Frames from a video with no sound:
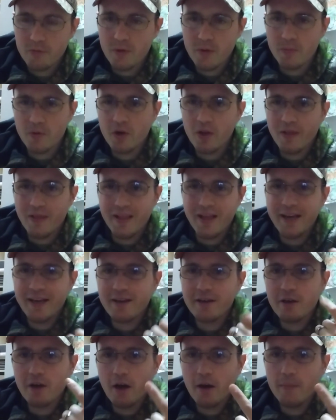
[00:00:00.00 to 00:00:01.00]
Remember,
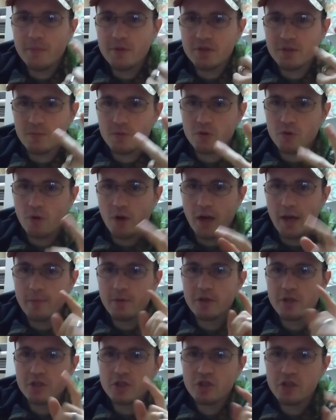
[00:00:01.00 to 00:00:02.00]
like, comment,
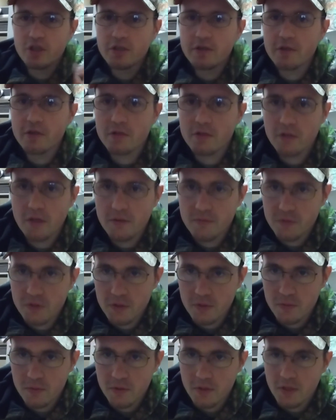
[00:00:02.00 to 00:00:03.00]
subscribe. Jesus loves
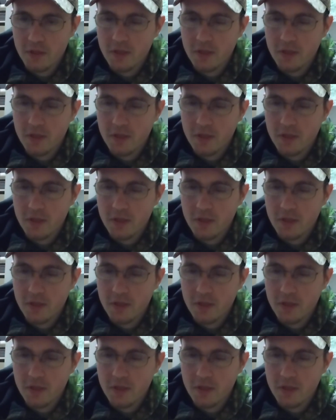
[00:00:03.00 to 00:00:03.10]
you.